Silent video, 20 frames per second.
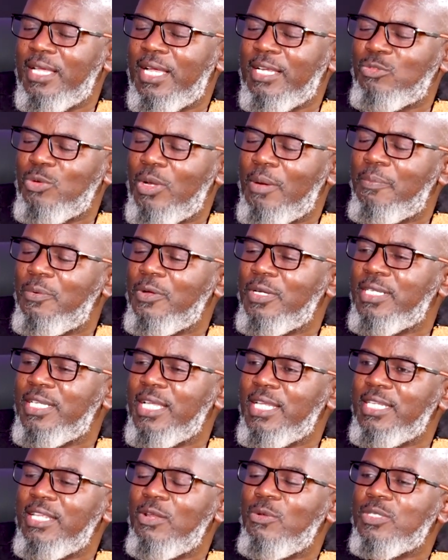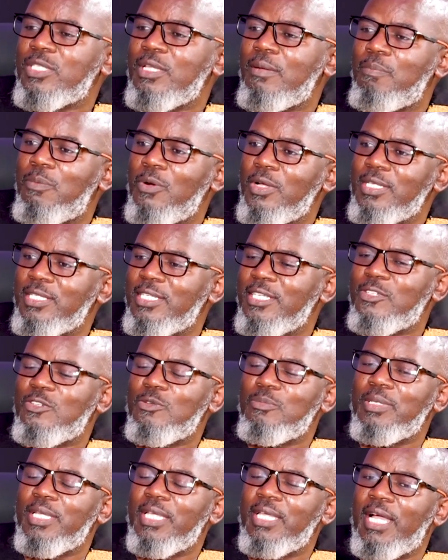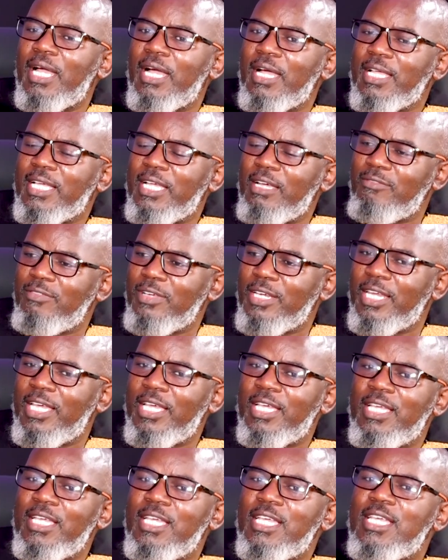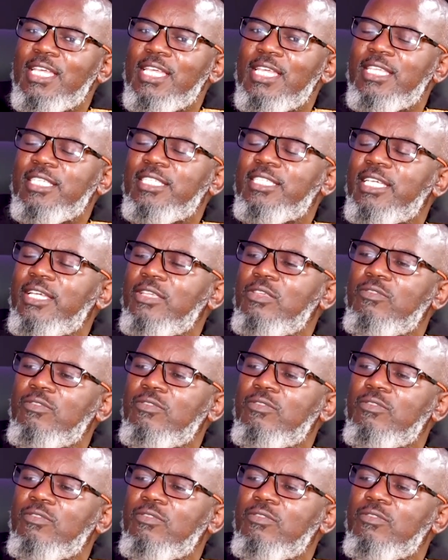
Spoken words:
one point, Daniel was appointed to be a governor in charge of